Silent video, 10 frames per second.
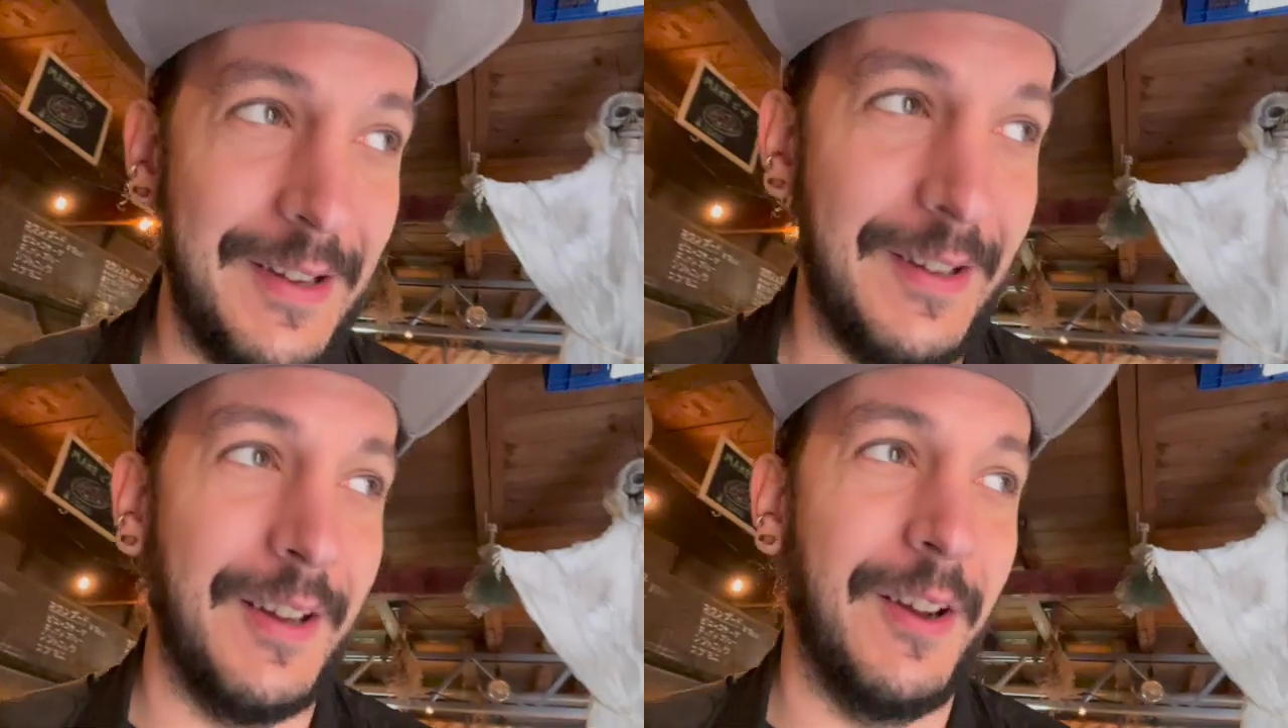
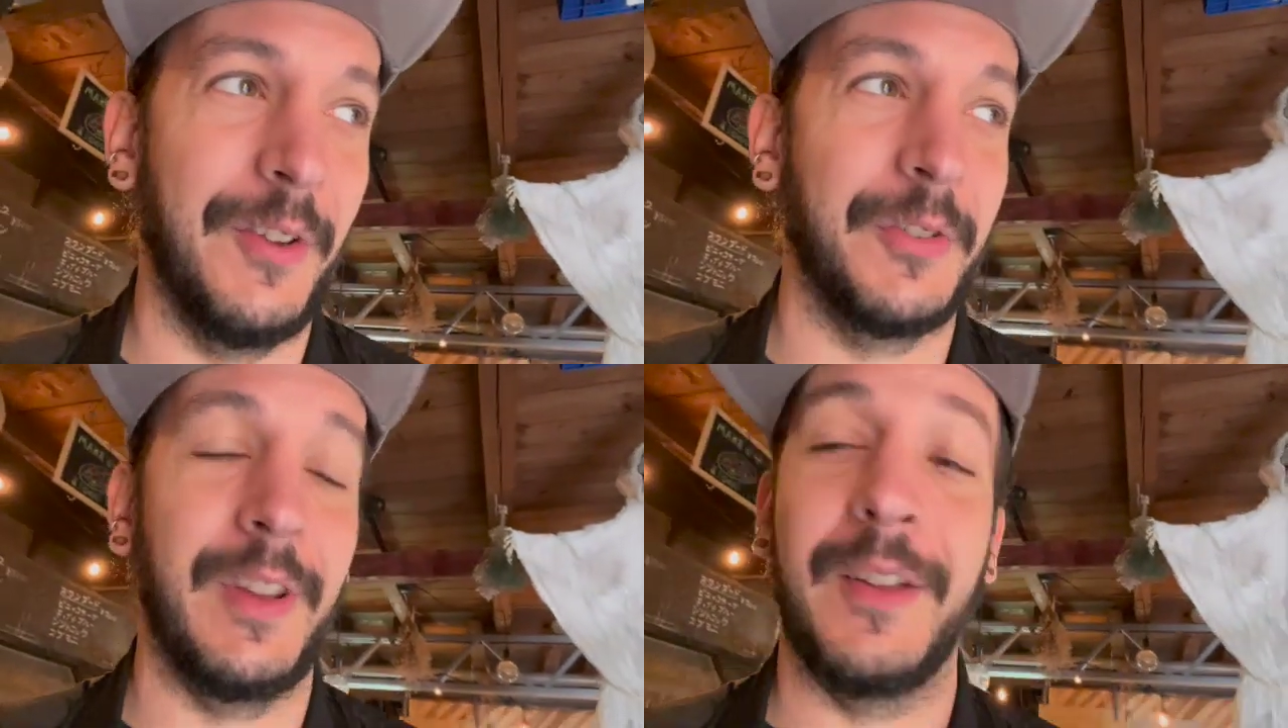
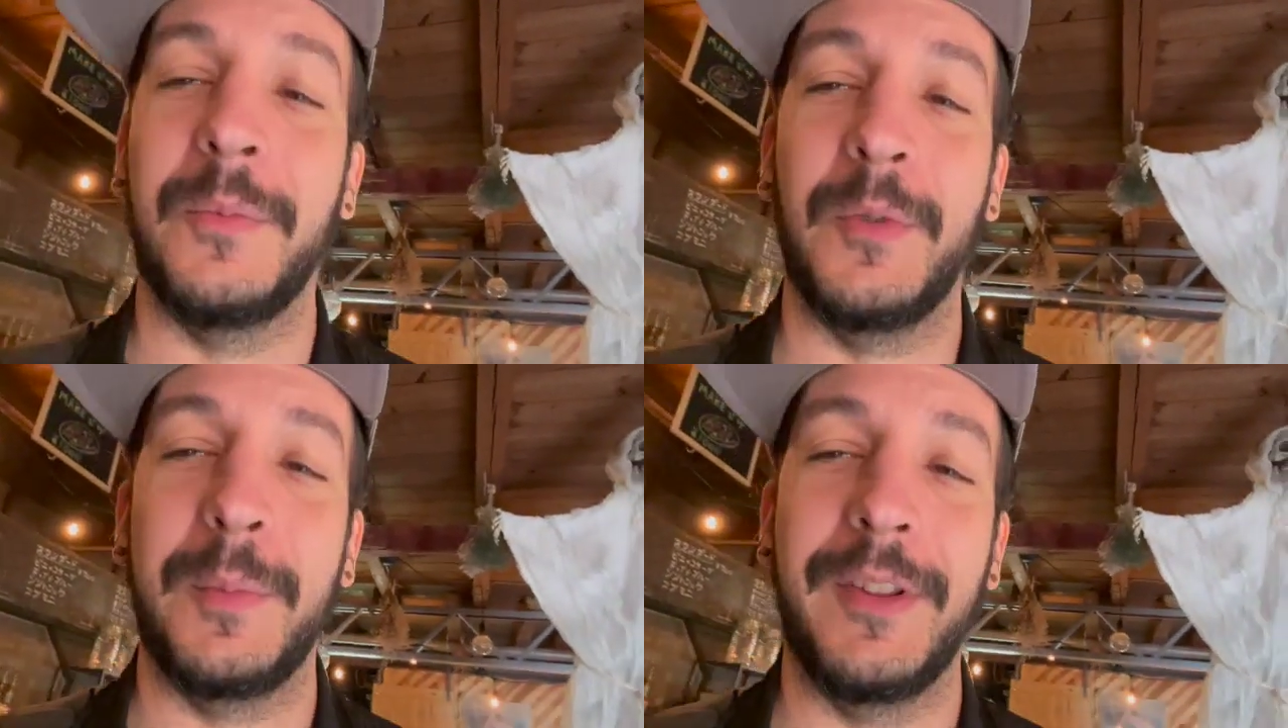Also,
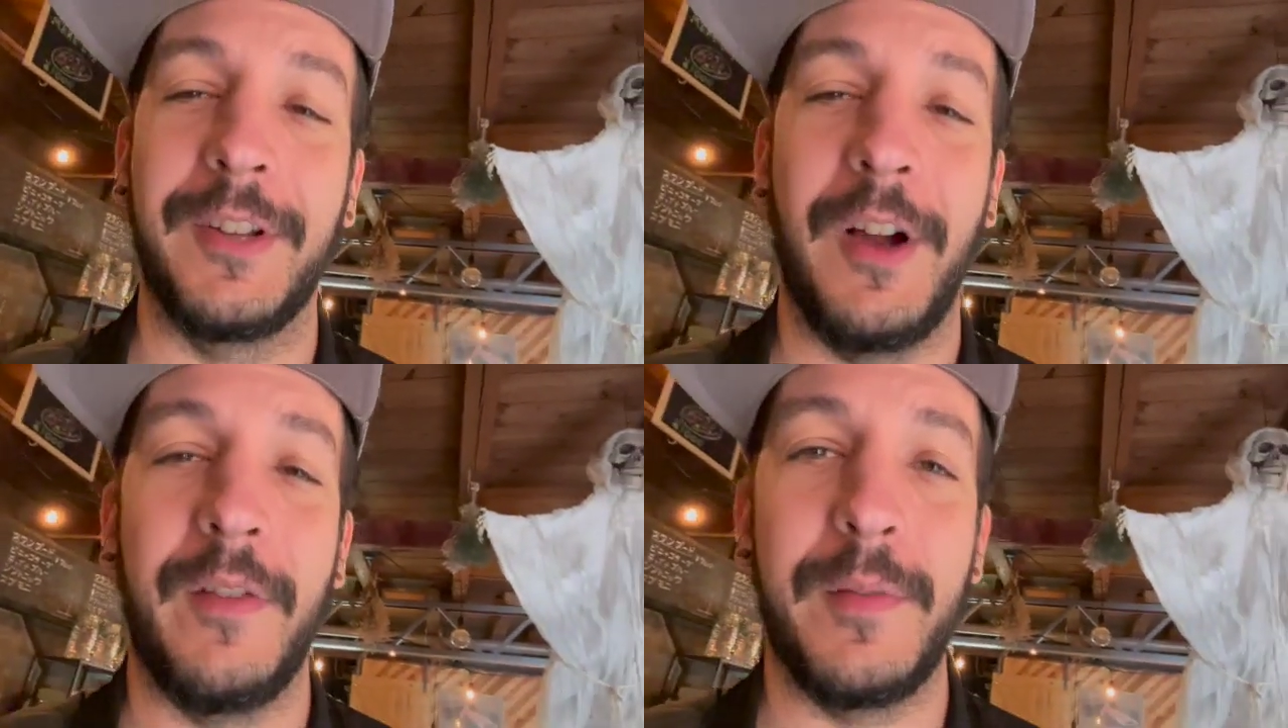that would be the
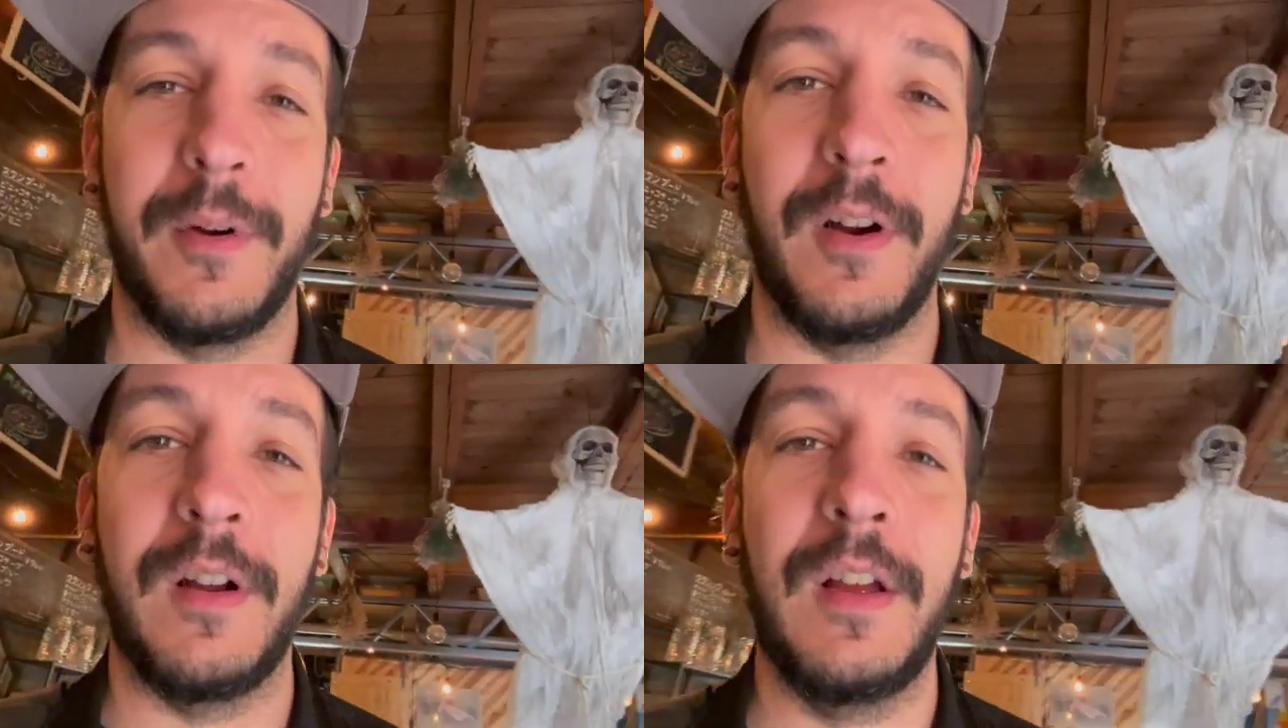coffee part.